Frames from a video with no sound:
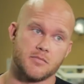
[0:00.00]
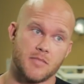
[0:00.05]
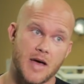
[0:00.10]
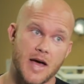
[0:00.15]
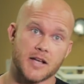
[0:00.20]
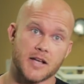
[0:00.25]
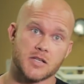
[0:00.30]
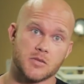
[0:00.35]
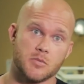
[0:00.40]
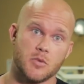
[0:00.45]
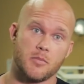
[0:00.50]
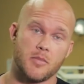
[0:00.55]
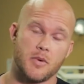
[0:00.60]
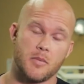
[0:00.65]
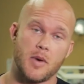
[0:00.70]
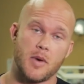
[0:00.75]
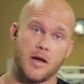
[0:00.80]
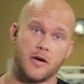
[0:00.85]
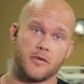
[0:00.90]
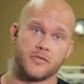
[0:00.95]
maximum
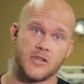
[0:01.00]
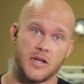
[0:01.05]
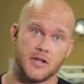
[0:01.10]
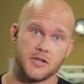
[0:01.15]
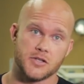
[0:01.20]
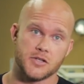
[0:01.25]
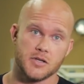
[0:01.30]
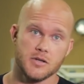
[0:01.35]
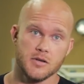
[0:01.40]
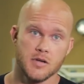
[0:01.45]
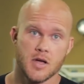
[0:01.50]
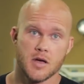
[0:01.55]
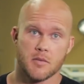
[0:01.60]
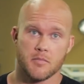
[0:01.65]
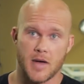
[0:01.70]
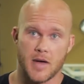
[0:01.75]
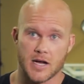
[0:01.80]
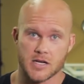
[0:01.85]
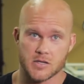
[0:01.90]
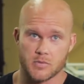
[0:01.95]
amount of tension,
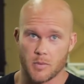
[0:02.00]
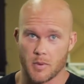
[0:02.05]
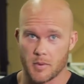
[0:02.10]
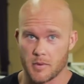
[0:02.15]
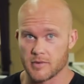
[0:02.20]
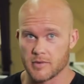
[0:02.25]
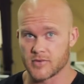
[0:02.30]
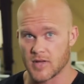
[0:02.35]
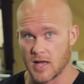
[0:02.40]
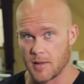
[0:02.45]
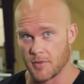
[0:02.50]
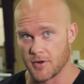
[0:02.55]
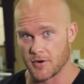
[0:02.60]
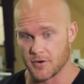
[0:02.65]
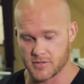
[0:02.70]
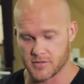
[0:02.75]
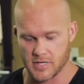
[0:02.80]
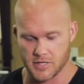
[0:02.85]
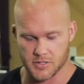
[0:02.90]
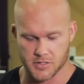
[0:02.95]
maximum amount of time under
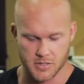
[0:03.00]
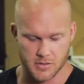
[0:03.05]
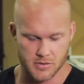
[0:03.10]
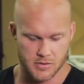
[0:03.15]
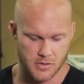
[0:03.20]
tension.